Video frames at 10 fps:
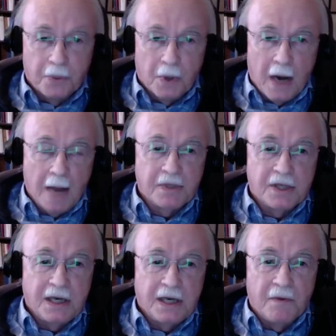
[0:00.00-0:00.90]

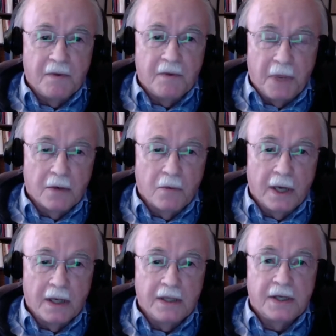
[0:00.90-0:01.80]
perhaps even better
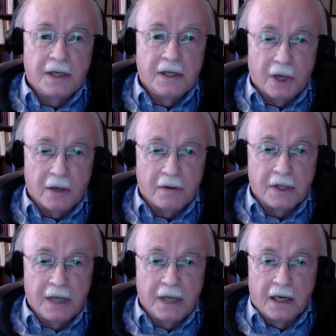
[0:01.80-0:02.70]
witness is
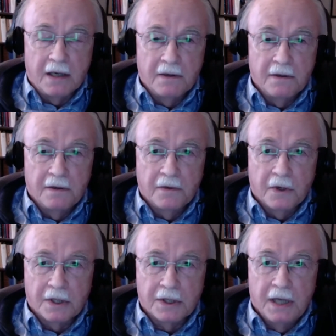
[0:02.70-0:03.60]
Shahristani, of
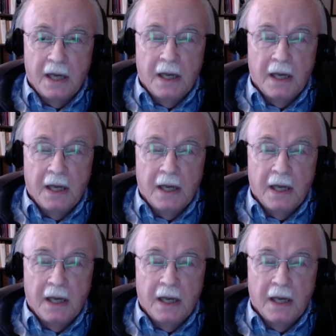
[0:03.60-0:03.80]
course.